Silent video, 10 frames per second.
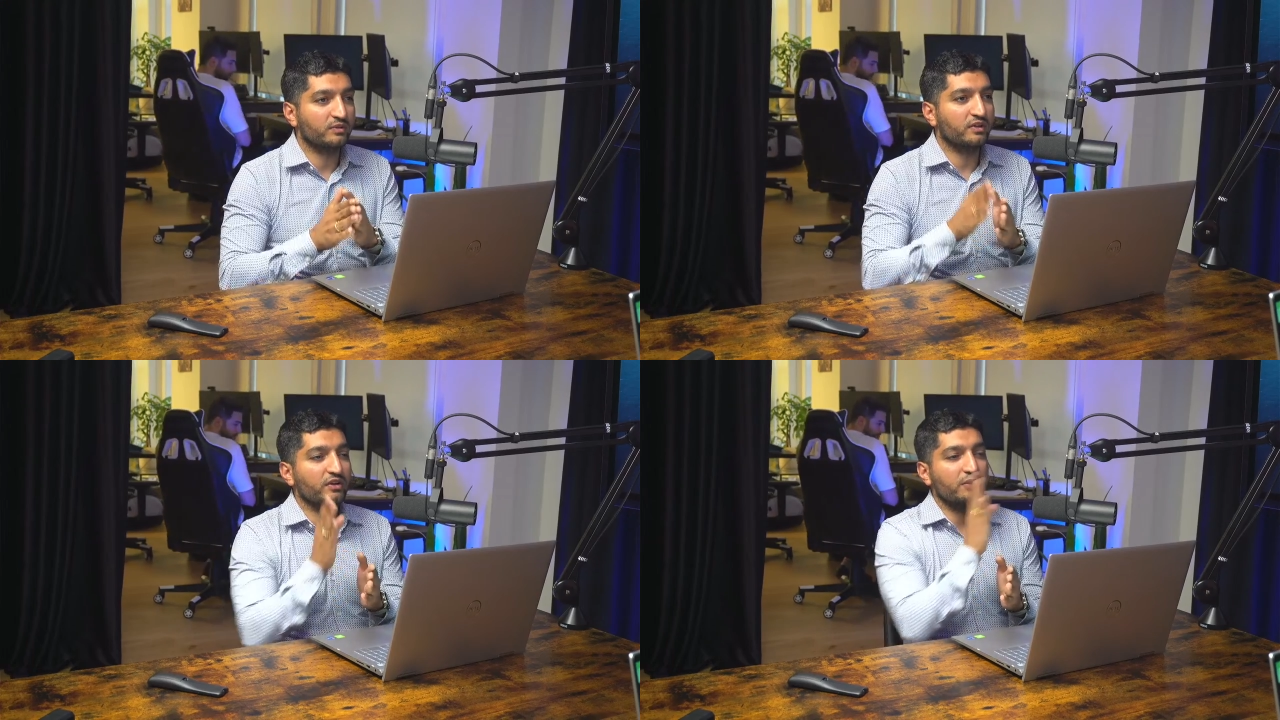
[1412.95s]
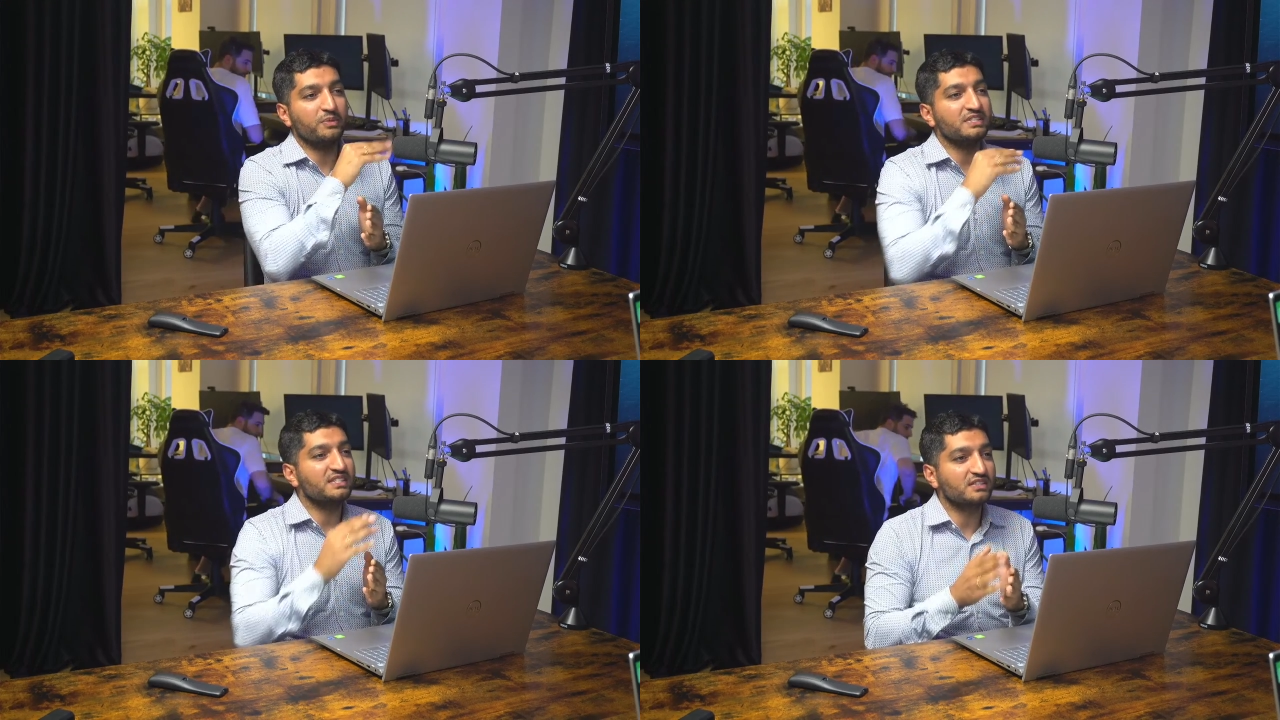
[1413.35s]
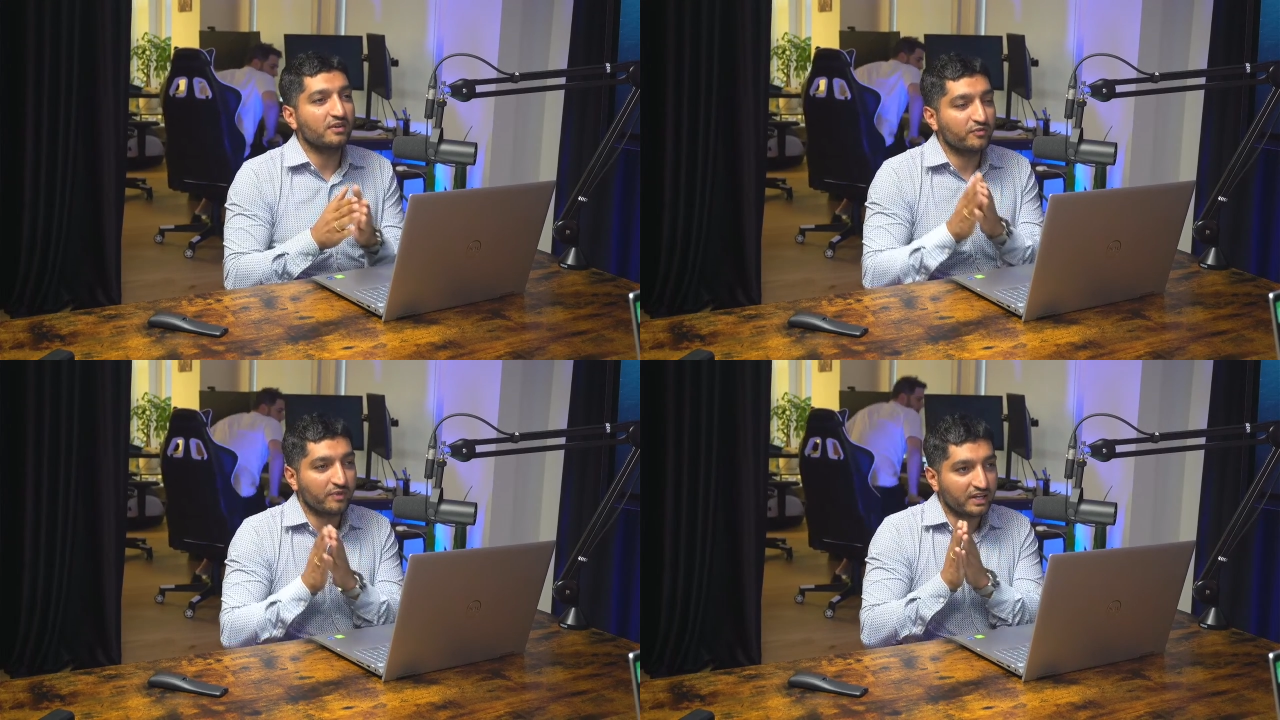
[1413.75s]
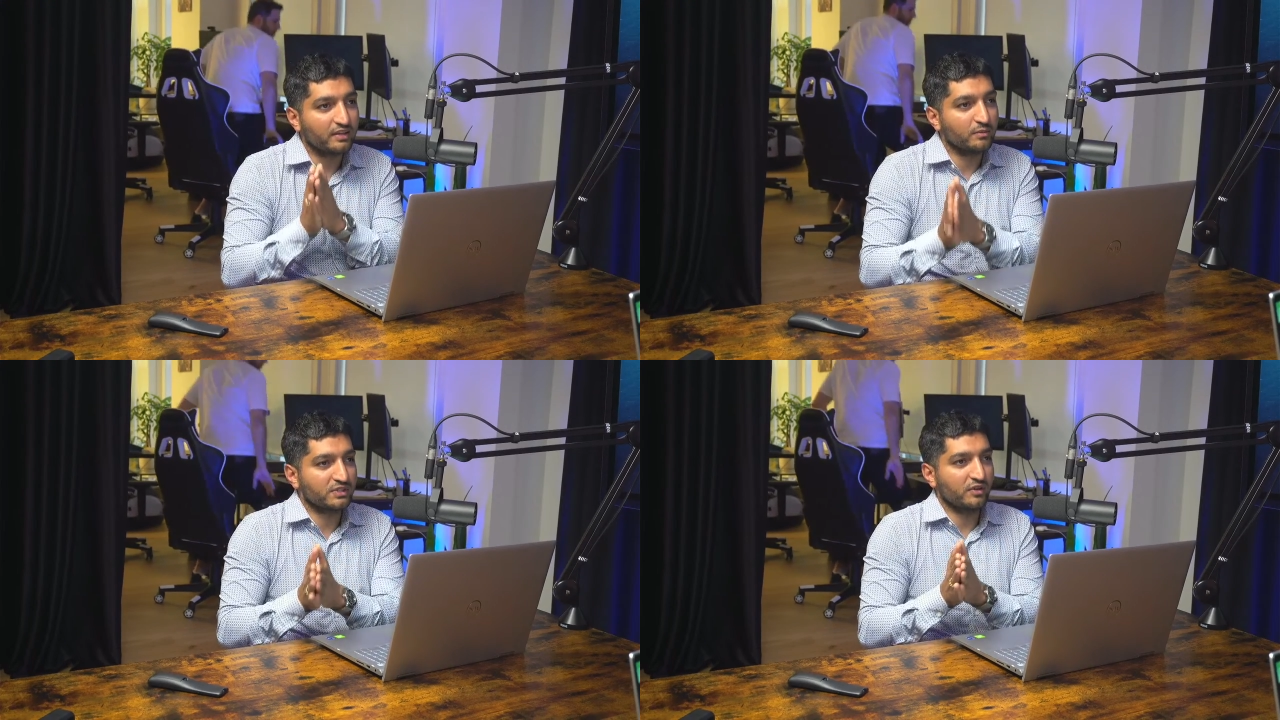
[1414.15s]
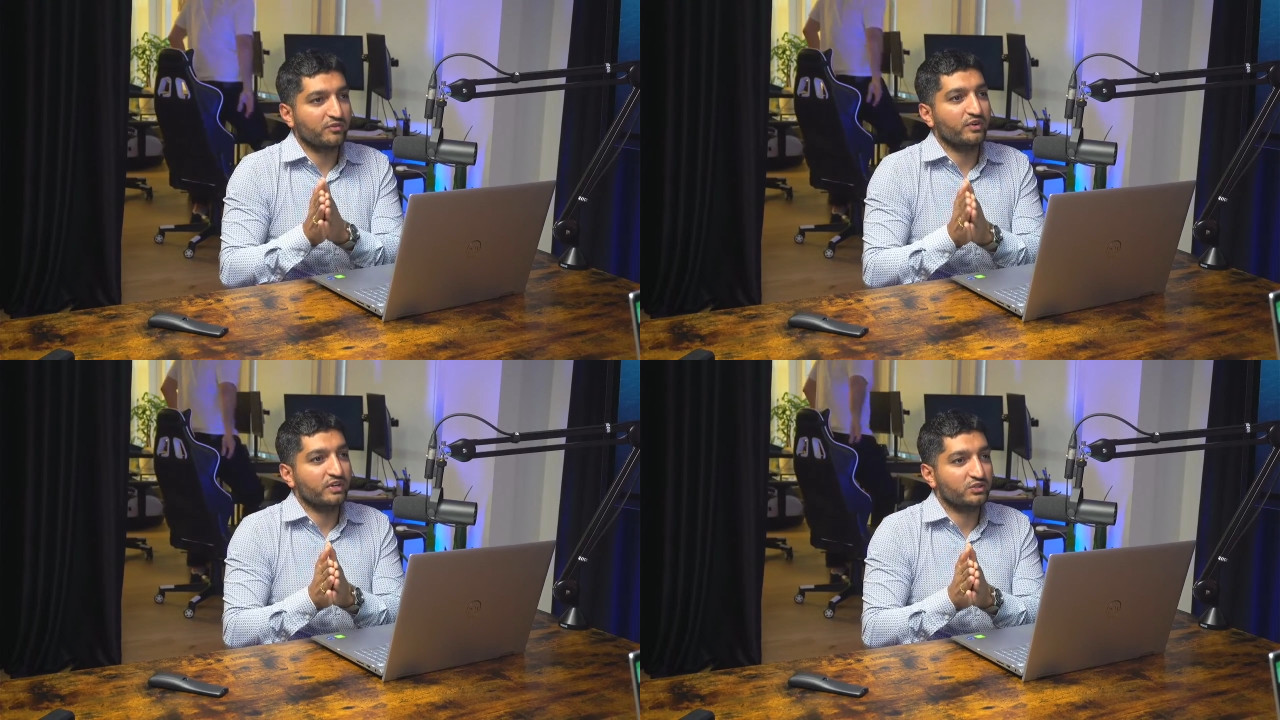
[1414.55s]
They're in the business of making themselves
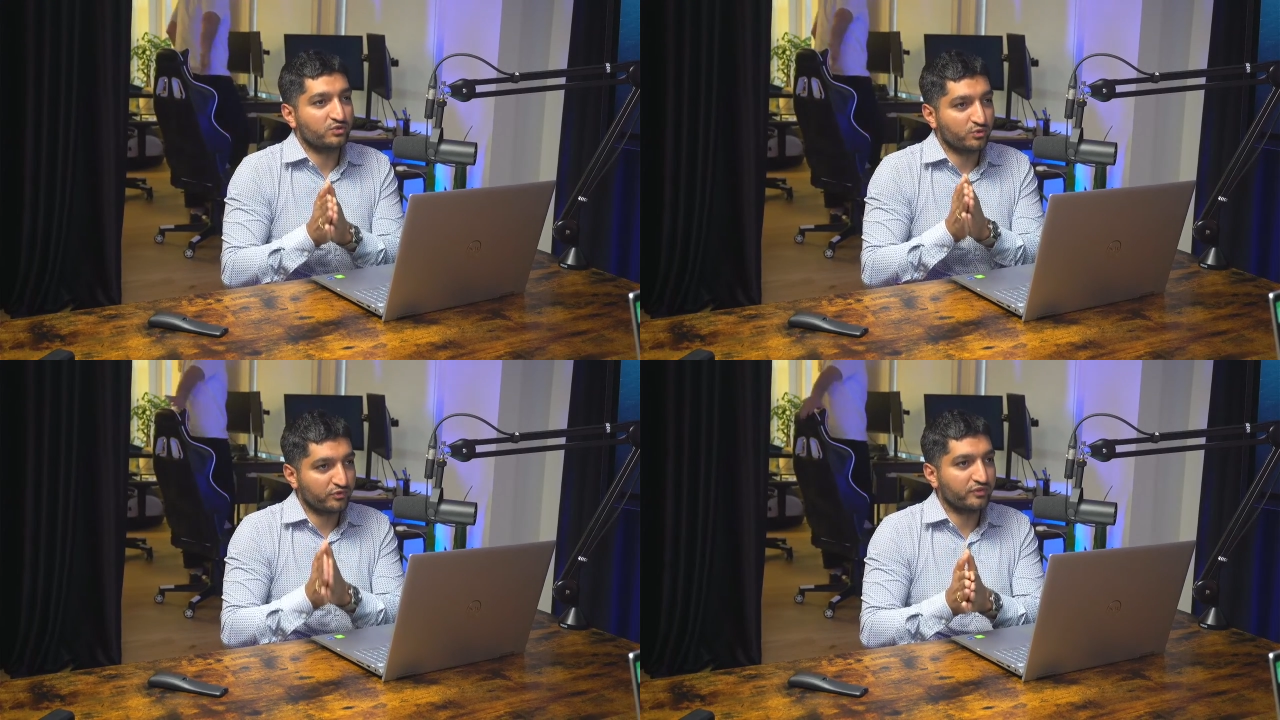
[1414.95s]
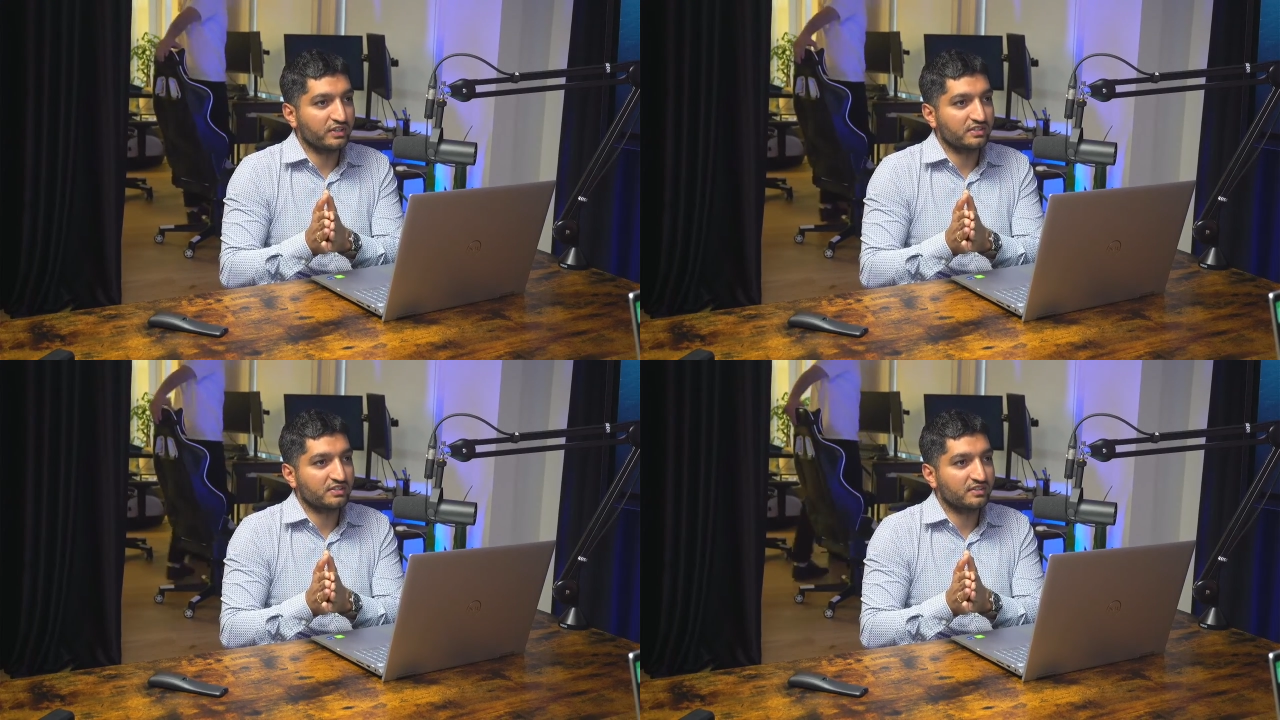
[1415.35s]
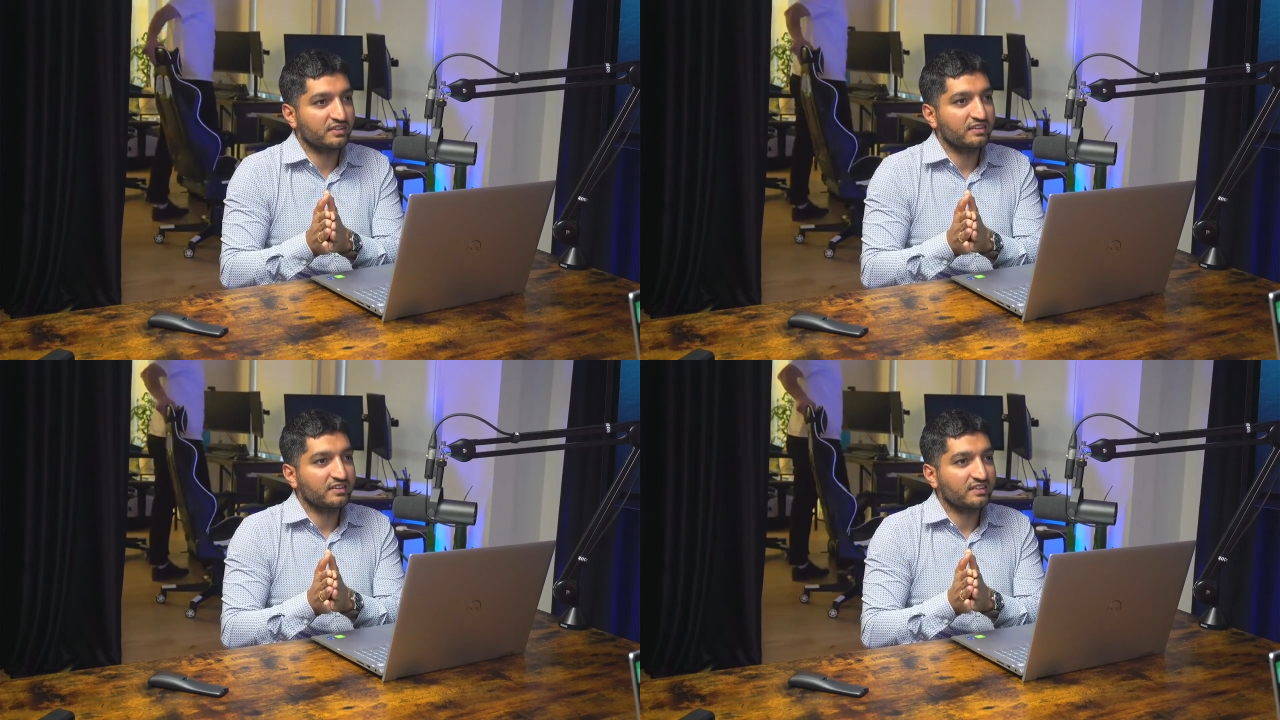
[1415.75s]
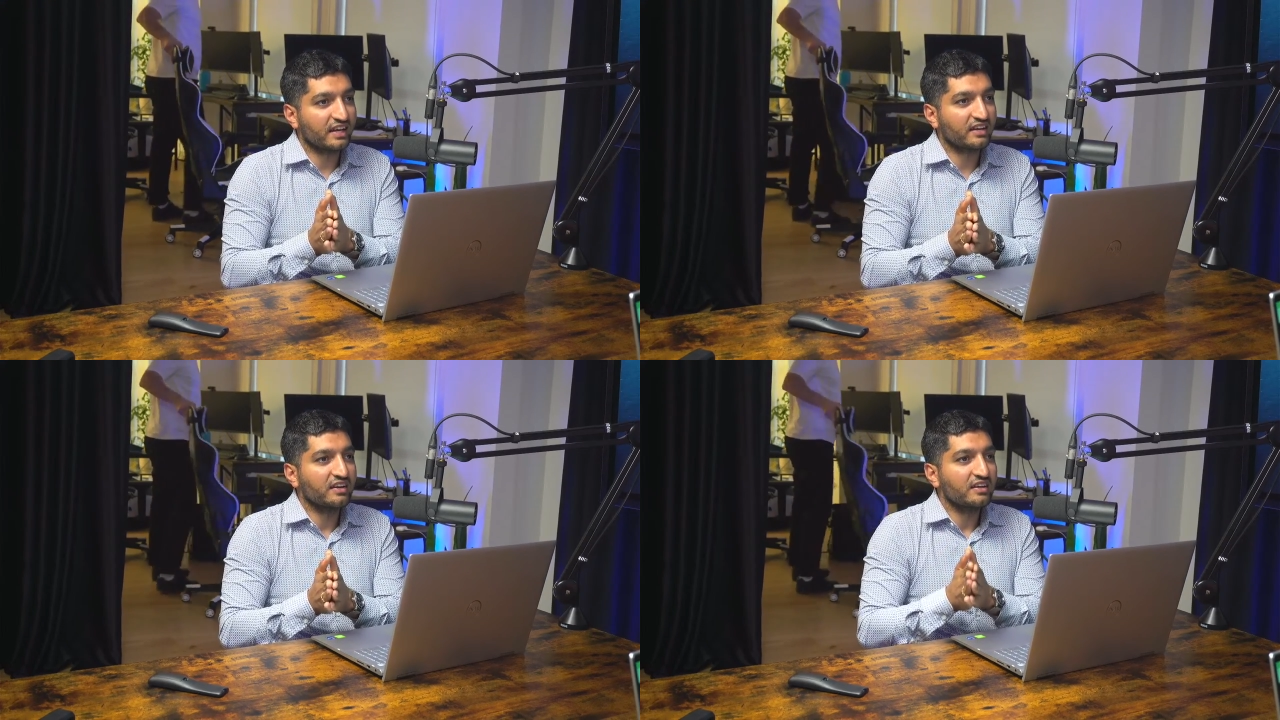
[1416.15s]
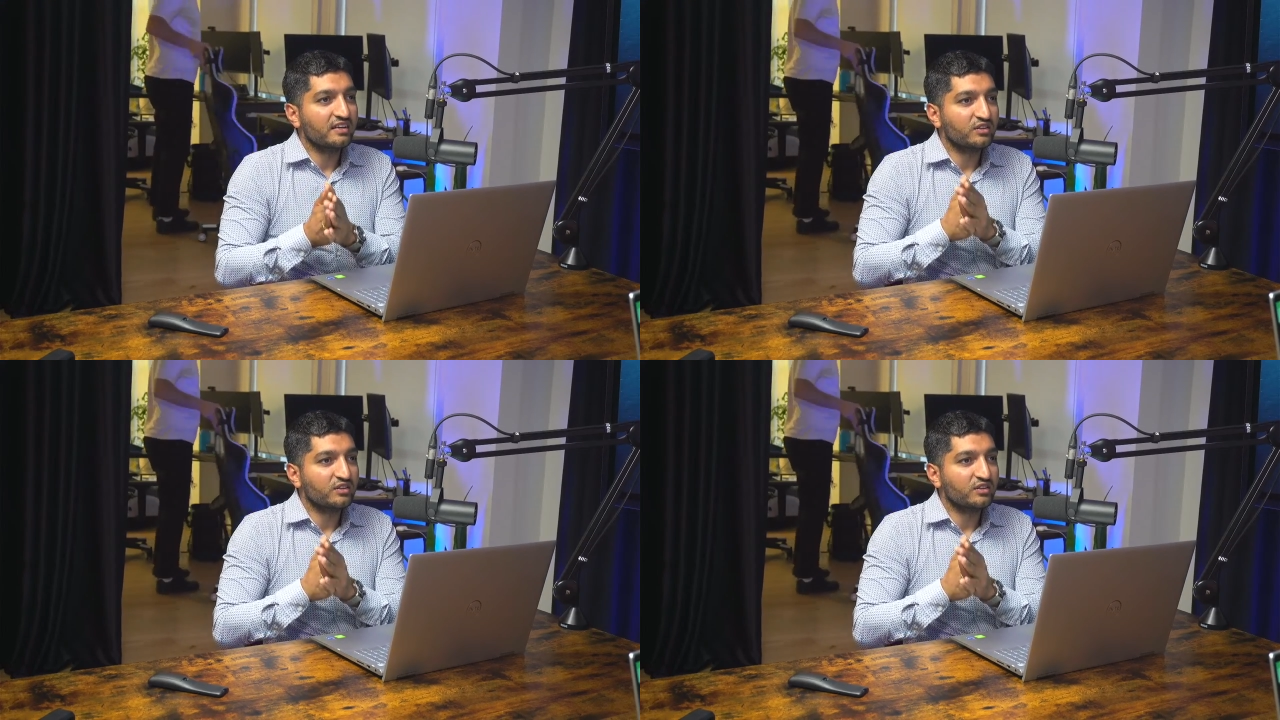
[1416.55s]
rich through fees. Yeah, like, exactly.